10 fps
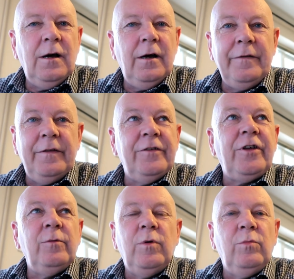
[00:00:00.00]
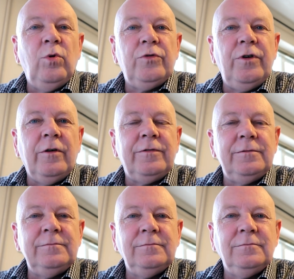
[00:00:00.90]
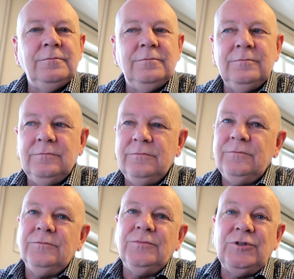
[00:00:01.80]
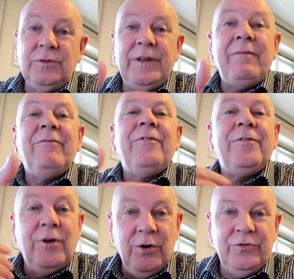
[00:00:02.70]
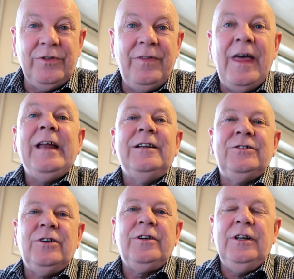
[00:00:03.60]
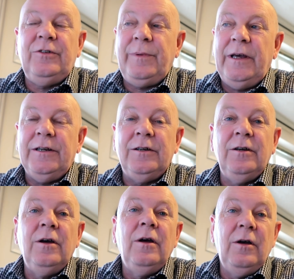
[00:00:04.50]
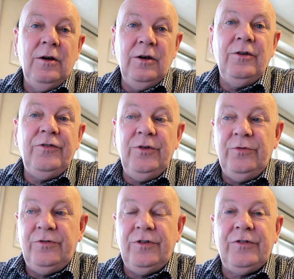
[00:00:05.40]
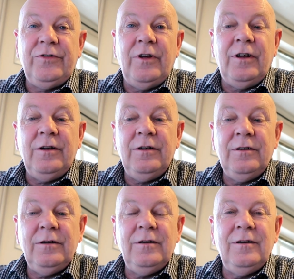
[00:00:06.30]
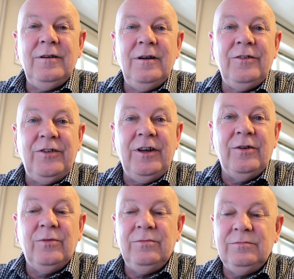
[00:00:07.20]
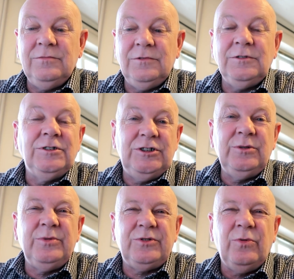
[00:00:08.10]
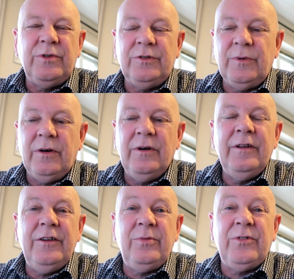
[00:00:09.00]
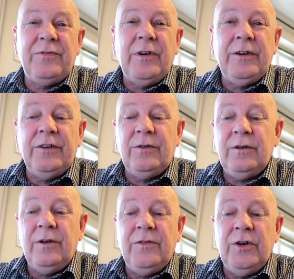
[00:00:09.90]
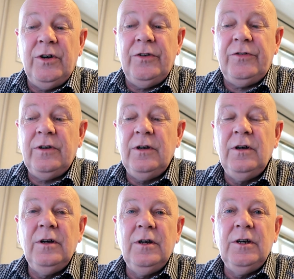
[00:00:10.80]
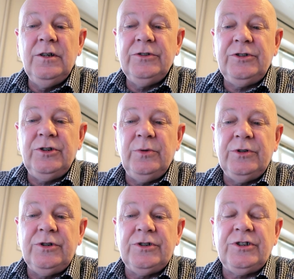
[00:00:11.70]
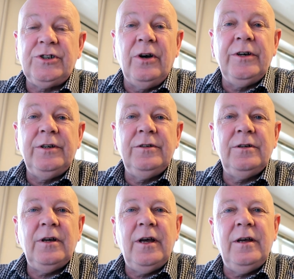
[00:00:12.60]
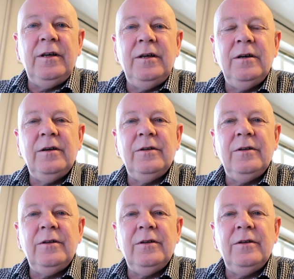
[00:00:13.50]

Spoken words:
And then this other woman walked off. So then Frozen then started explaining. Sue's just done a deal, and Sue was talking as well. This was a friend of hers. Sue had just signed a